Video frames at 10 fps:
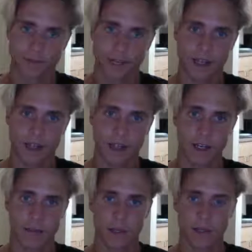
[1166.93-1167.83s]
can look at
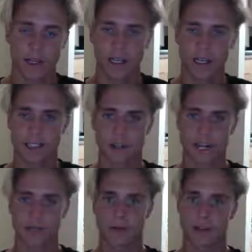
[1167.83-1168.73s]
the beauty, and so
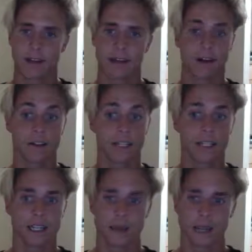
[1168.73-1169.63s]
that's why they're like all dressed
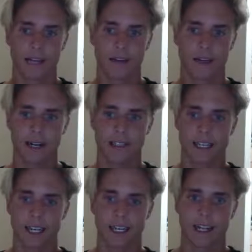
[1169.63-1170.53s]
up, like you were kind of
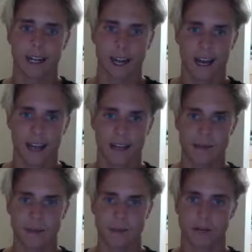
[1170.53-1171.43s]
saying, like
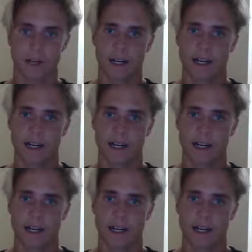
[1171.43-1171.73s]
items more.